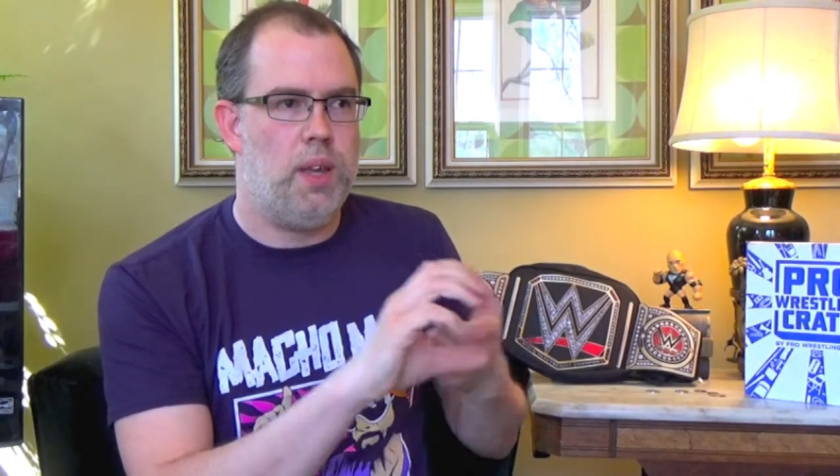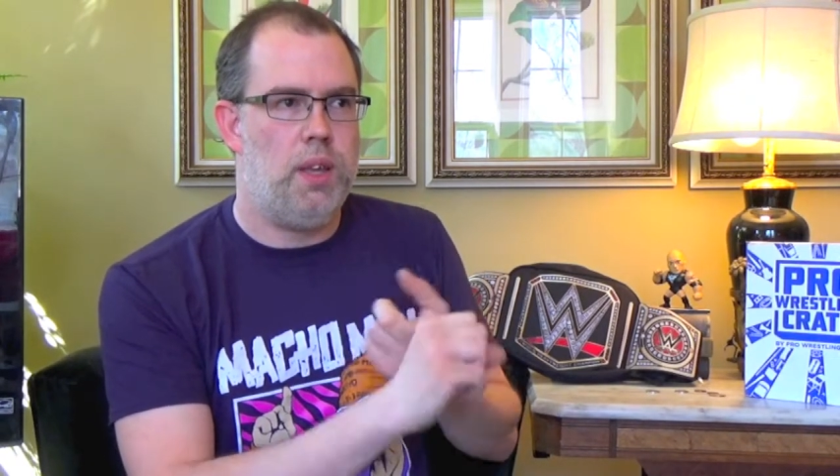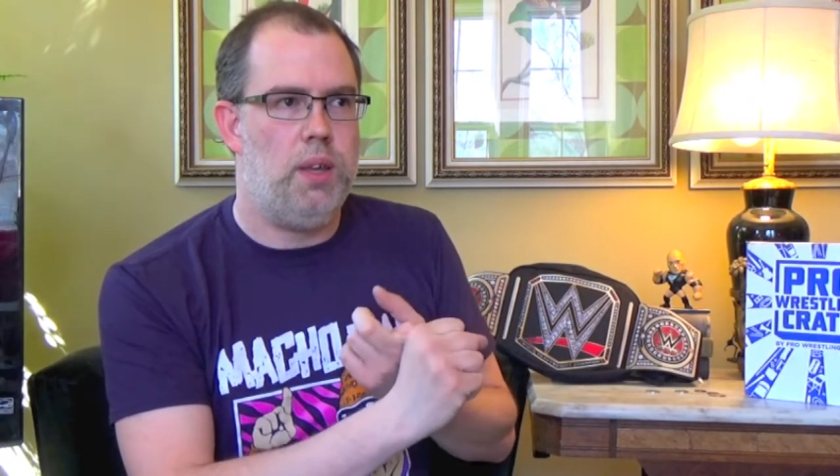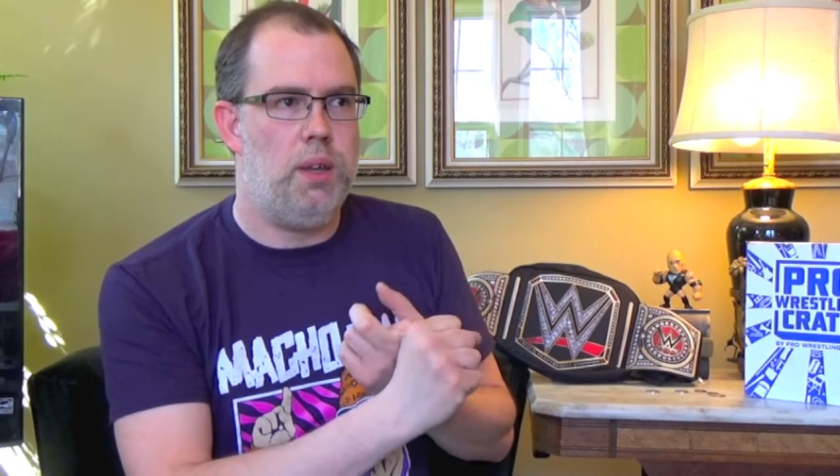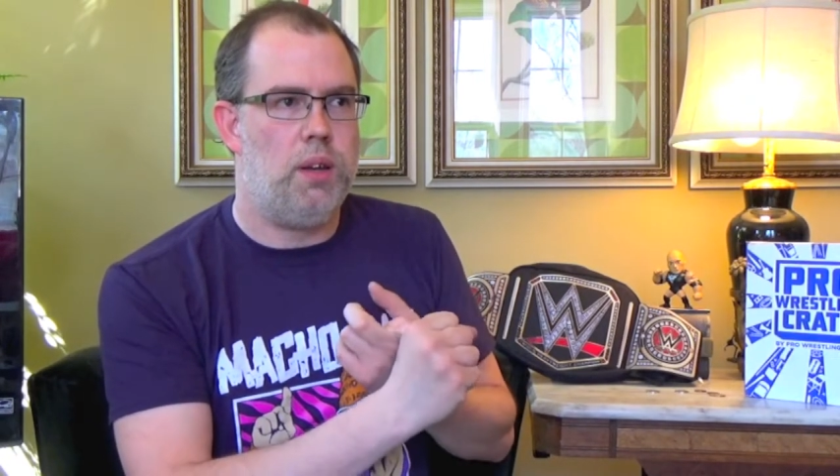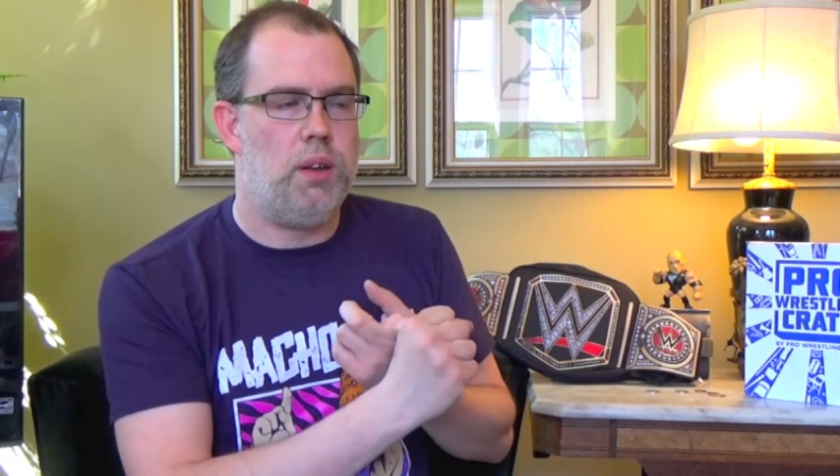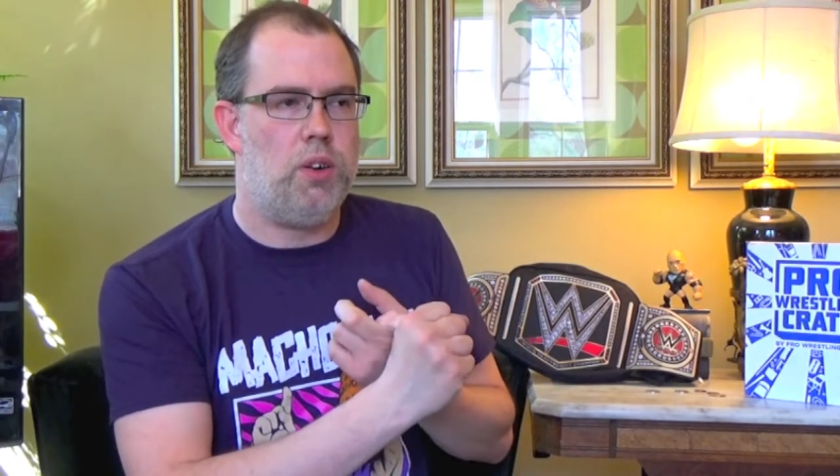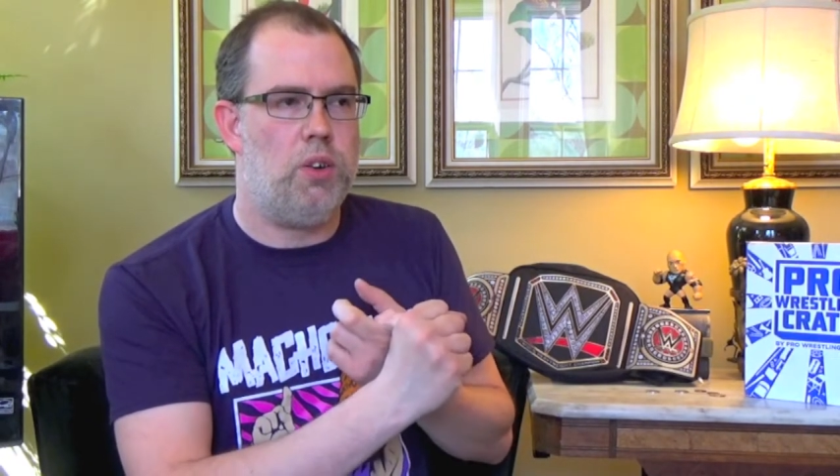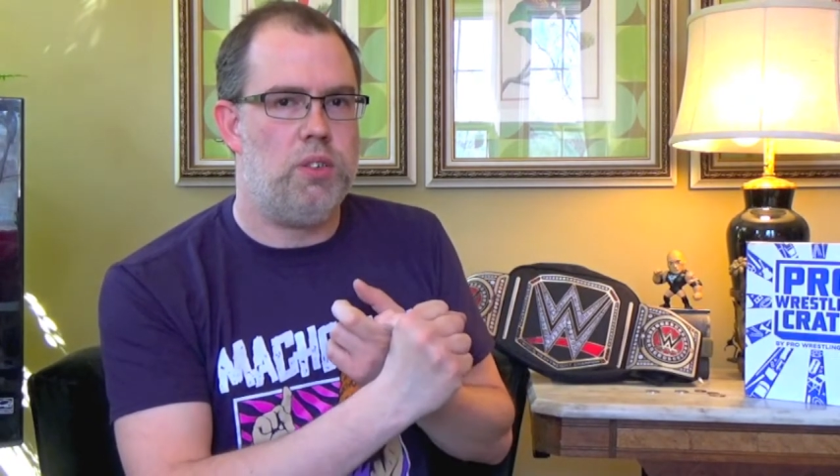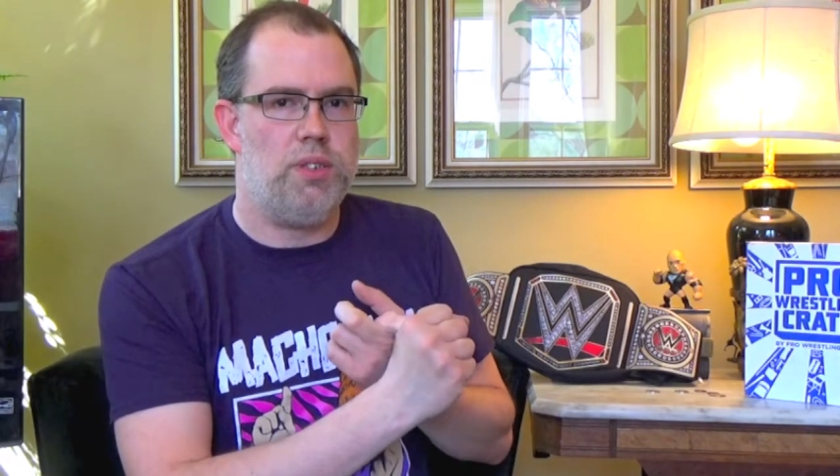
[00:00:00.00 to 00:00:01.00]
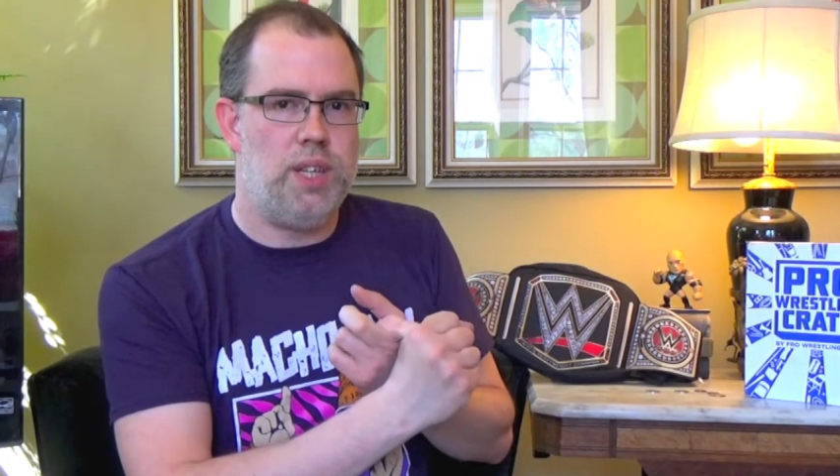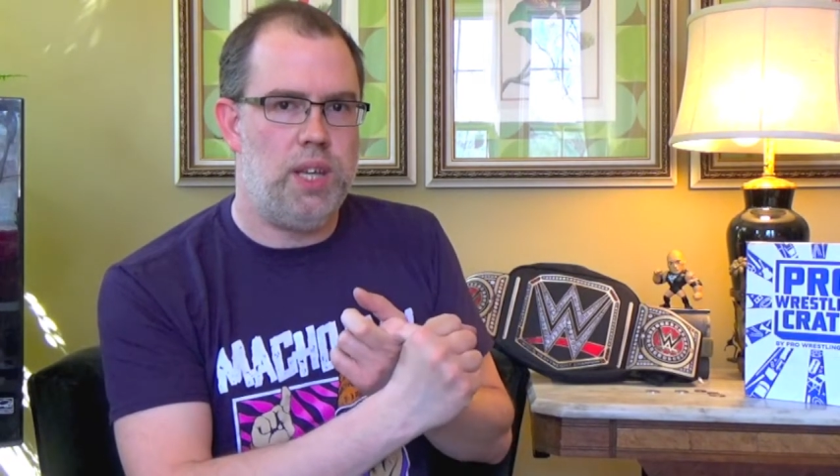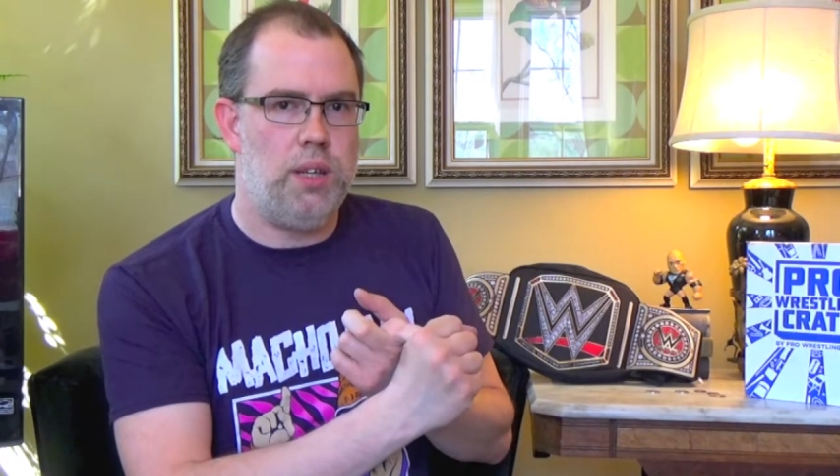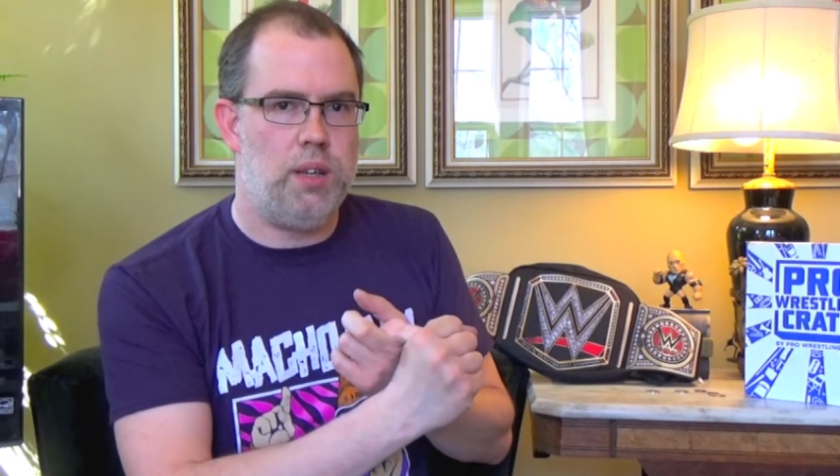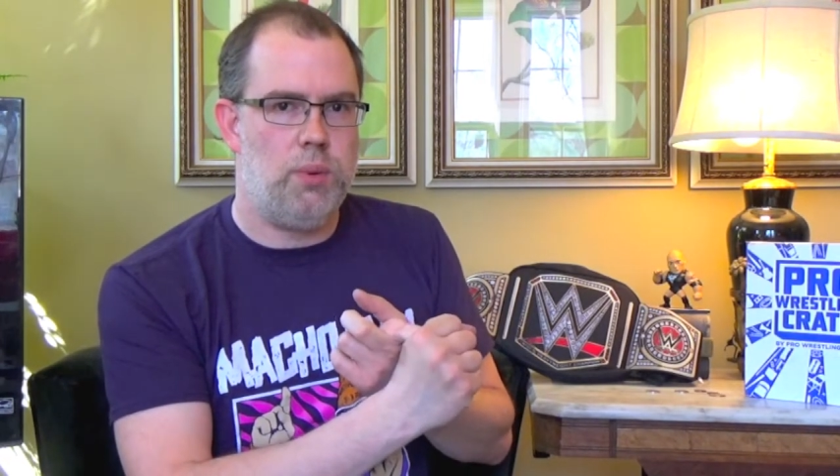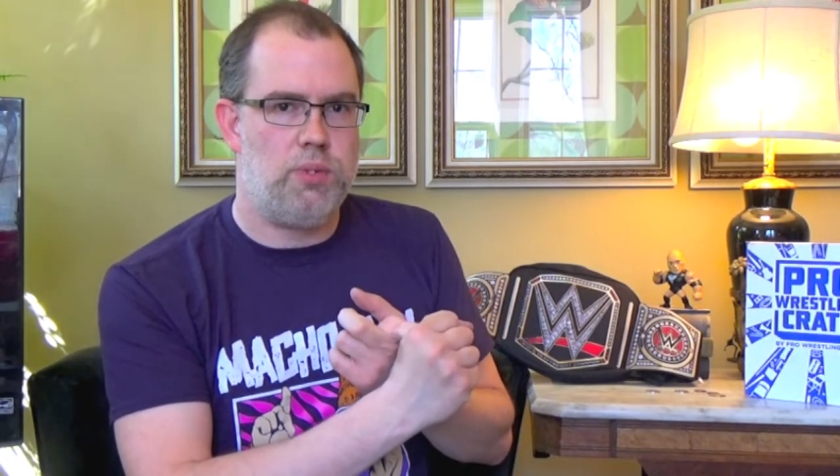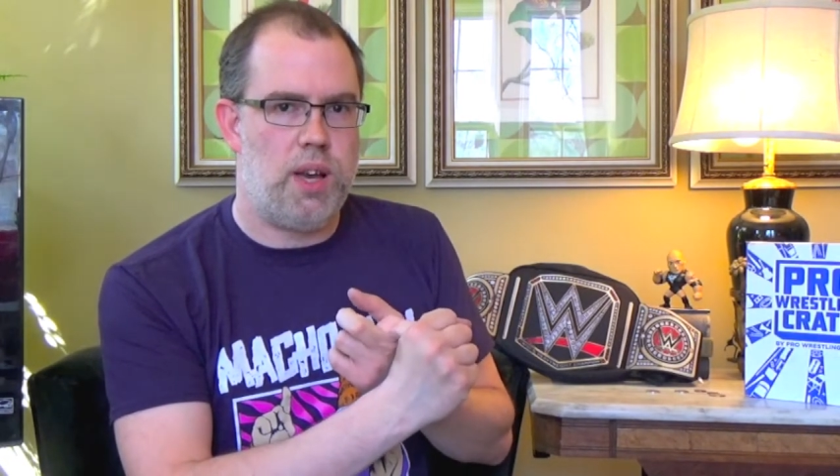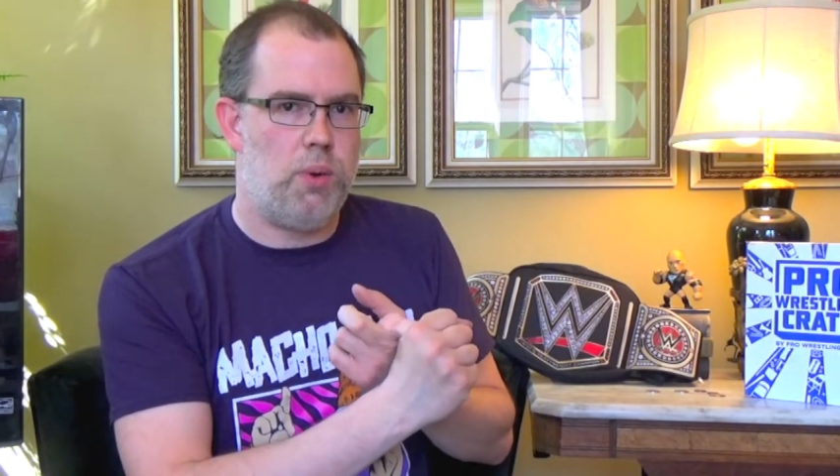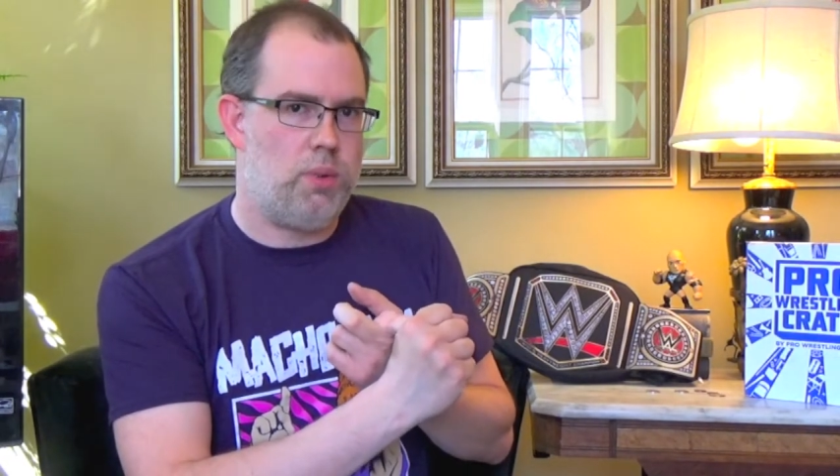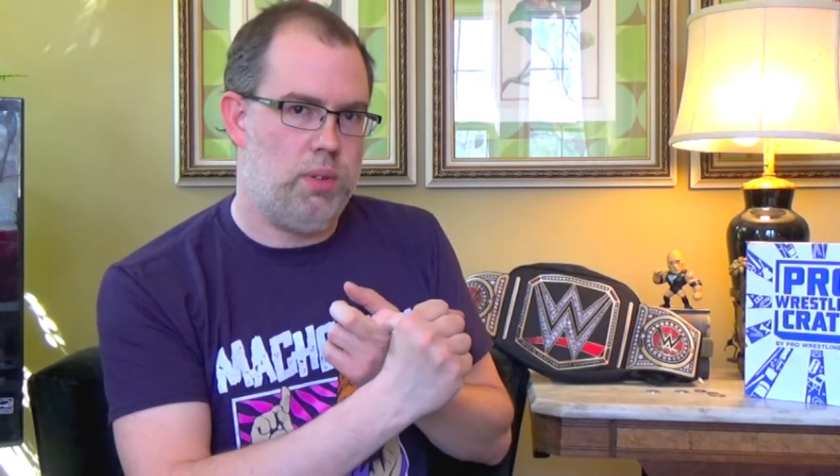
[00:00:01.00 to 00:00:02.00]
He hurt his knee and was
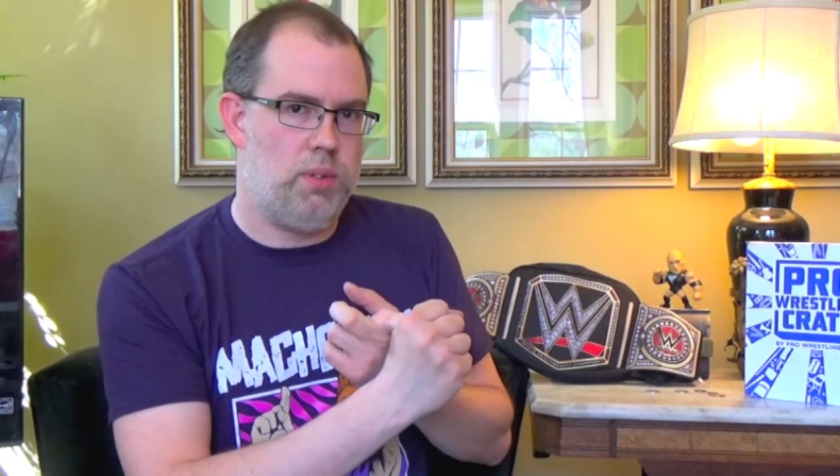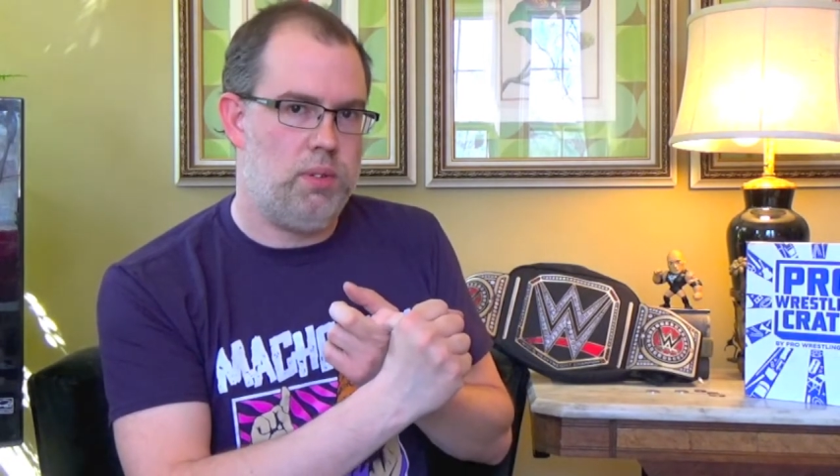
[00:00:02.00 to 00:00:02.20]
out.